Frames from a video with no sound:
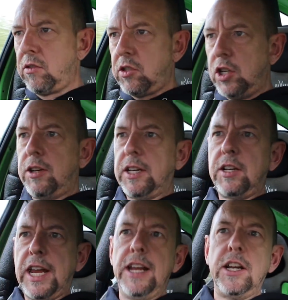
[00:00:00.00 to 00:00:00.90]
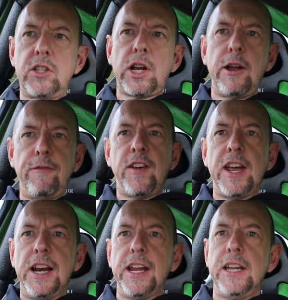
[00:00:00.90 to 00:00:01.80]
So you can heel and toe it
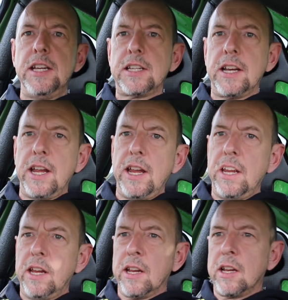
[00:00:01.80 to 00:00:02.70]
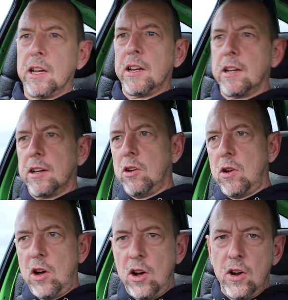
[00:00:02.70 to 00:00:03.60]
fairly easily.
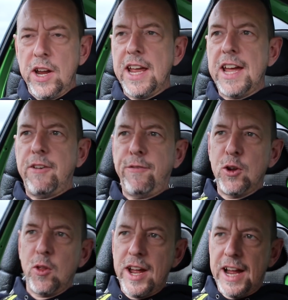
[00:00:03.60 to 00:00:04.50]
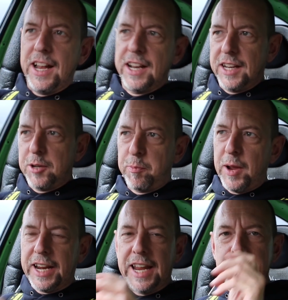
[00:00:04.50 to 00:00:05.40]
Oh yeah, feel that
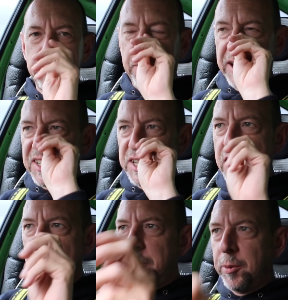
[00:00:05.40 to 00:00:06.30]
back end picks up.